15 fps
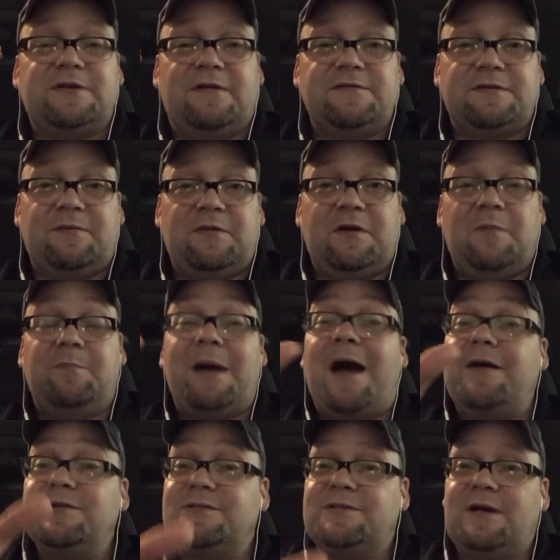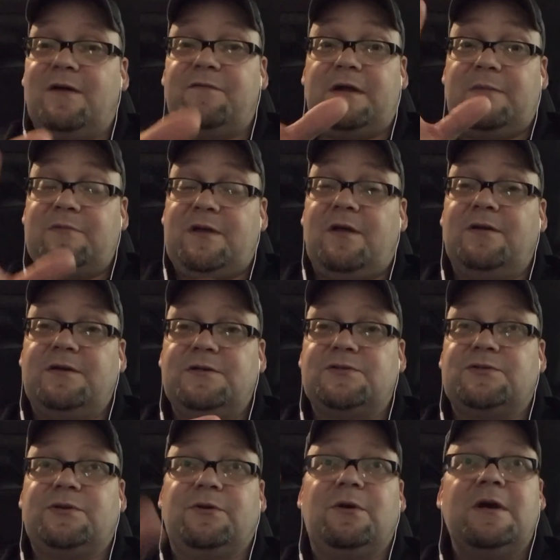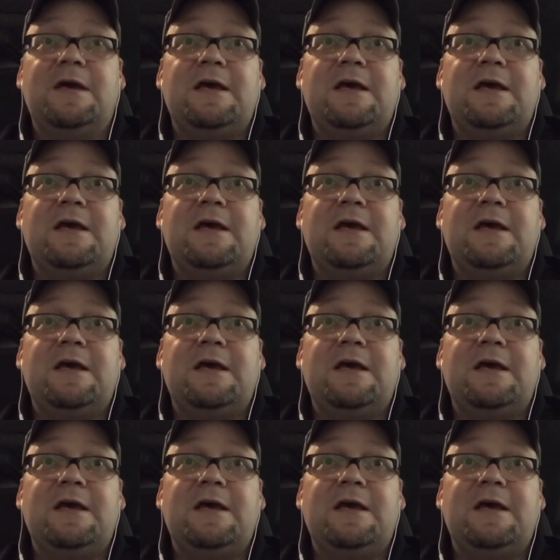something about yourself that I'm telling you is true,